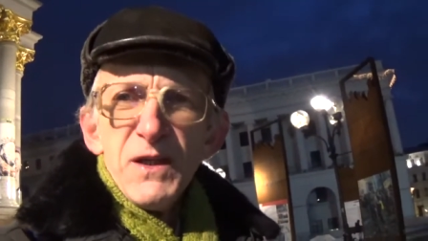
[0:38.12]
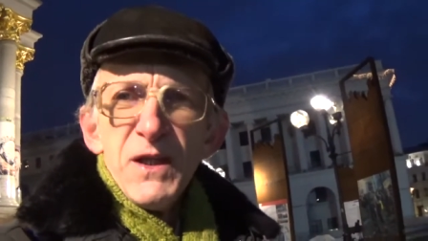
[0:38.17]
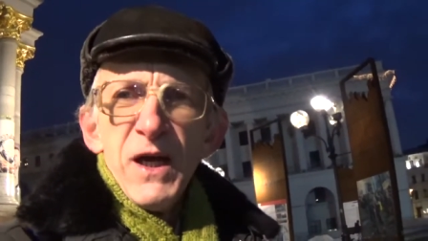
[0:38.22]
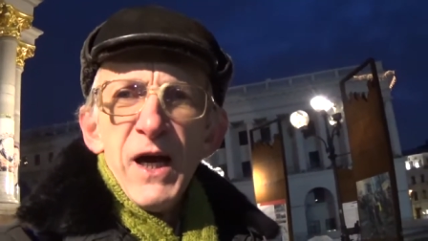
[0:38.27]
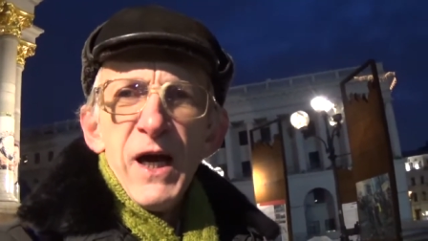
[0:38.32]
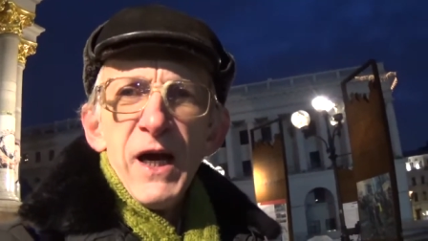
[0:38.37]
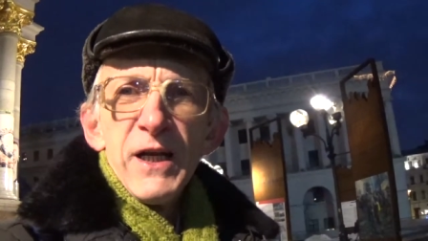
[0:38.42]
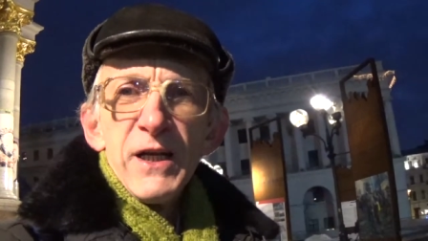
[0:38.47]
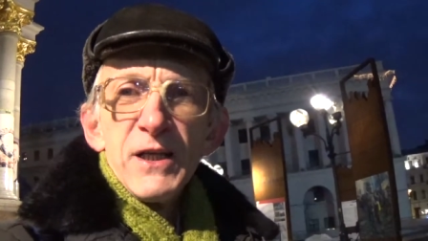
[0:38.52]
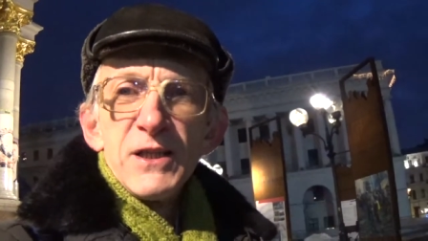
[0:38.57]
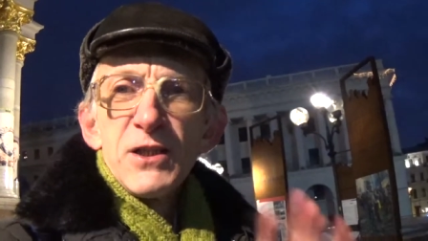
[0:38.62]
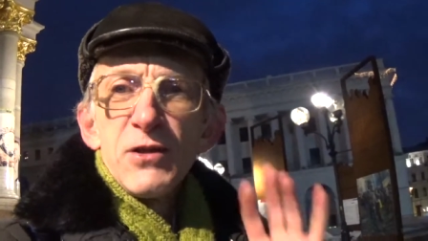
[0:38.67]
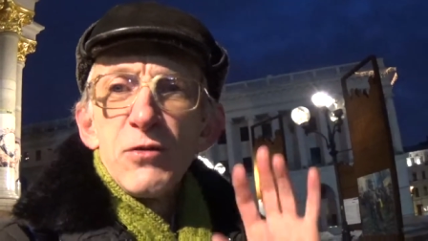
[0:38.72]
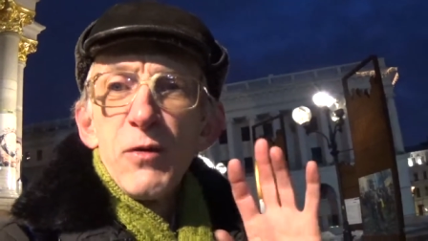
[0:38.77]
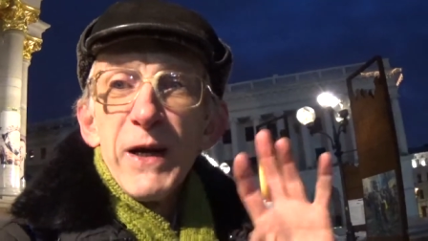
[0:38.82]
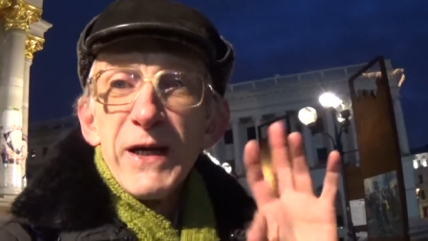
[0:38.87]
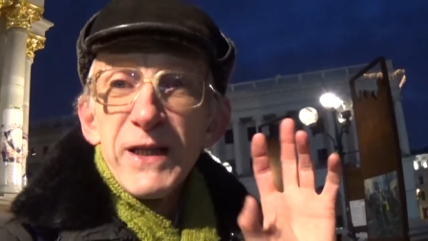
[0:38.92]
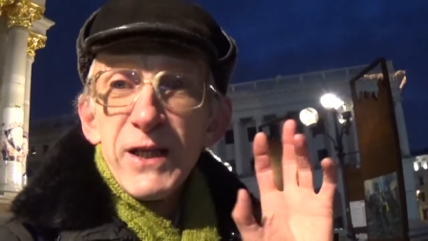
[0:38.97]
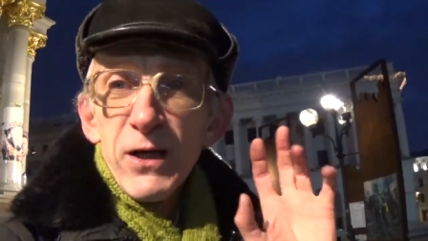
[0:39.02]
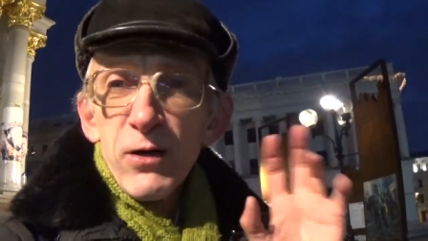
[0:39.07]
And it's
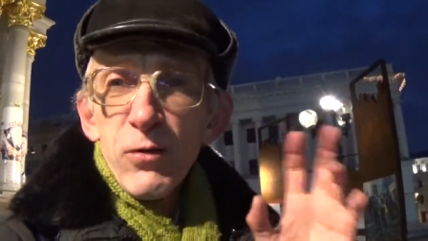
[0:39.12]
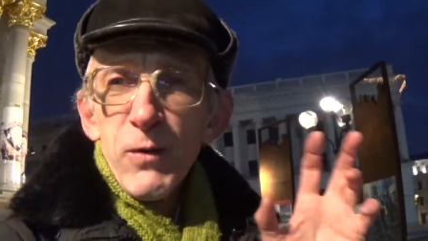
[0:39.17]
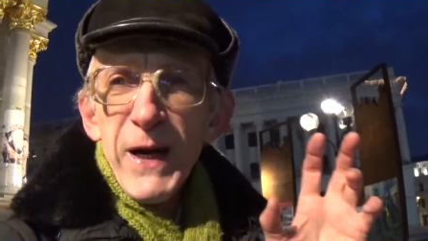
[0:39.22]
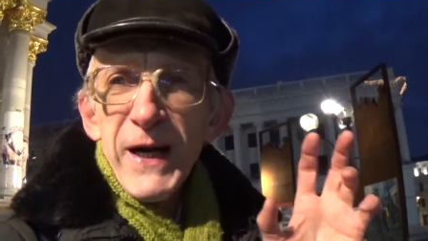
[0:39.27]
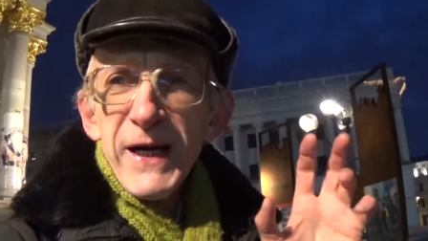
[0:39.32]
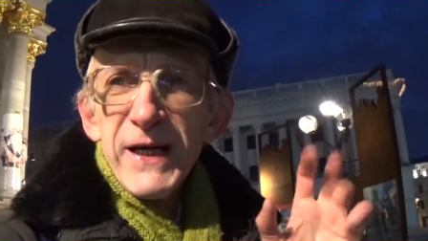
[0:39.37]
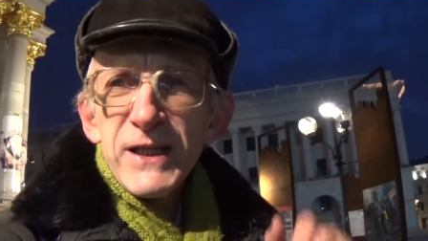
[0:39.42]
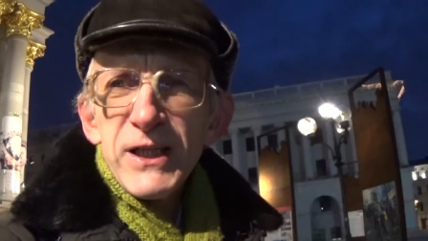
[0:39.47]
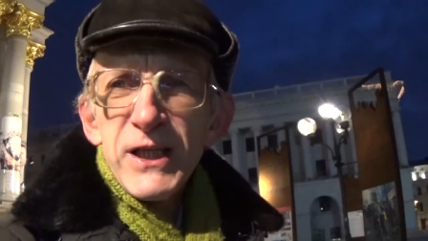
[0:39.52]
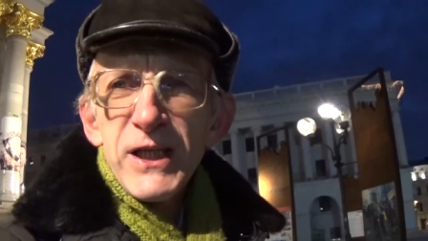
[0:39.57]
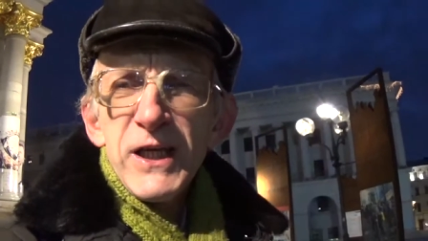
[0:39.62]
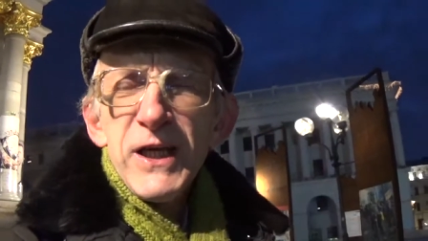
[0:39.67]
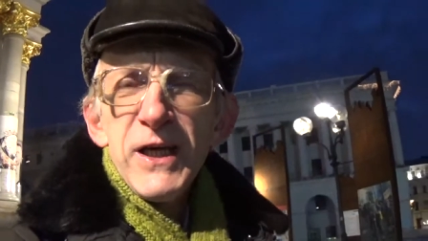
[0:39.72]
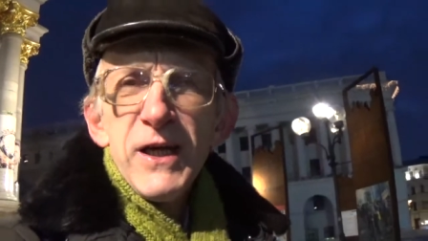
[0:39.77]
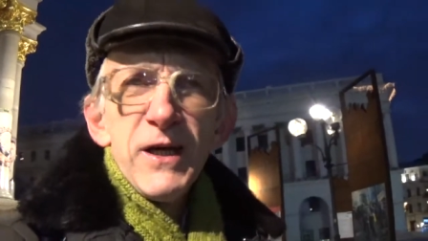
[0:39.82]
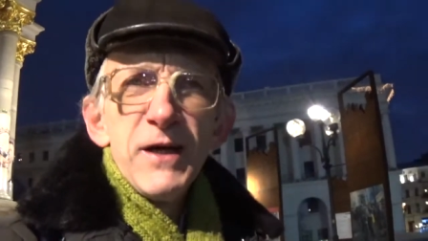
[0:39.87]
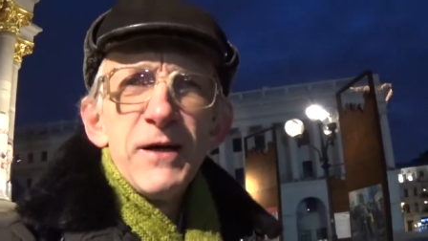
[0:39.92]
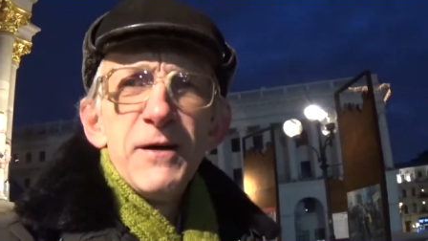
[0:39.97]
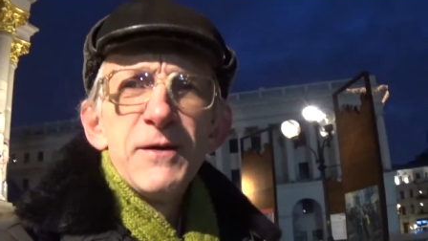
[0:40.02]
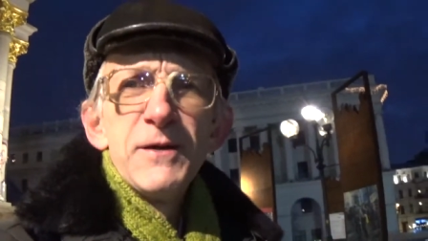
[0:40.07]
quite quiet
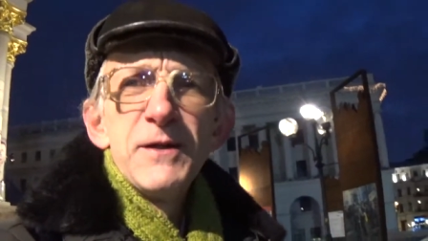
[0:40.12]
here.